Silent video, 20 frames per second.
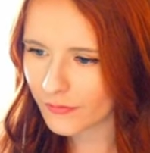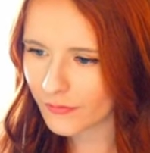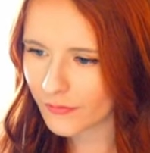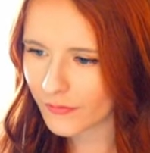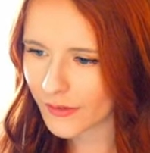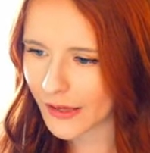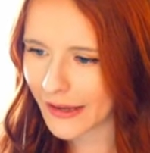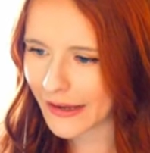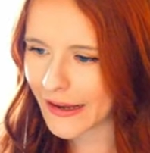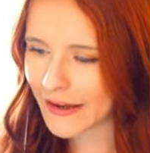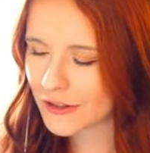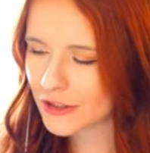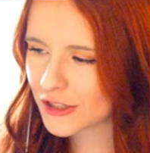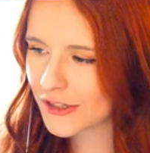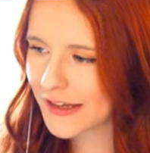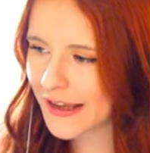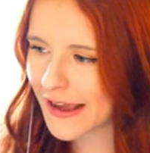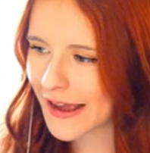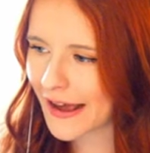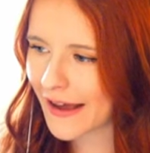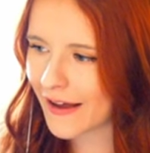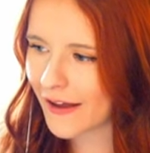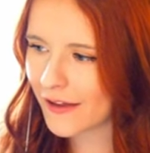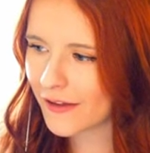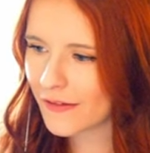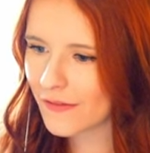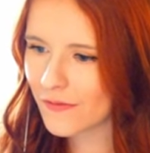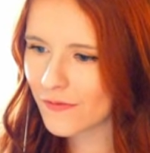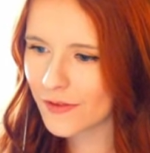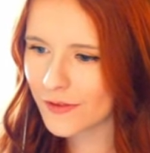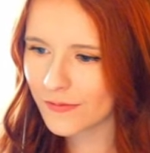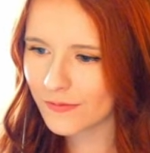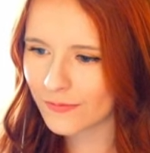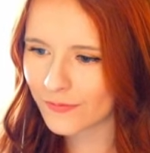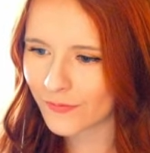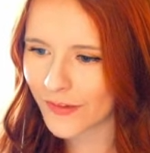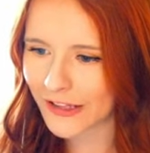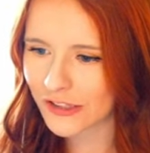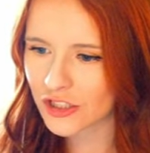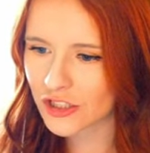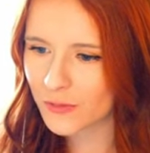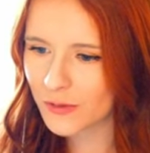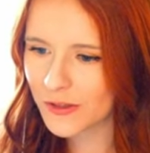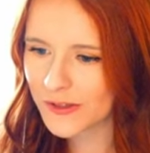I actually have vegetables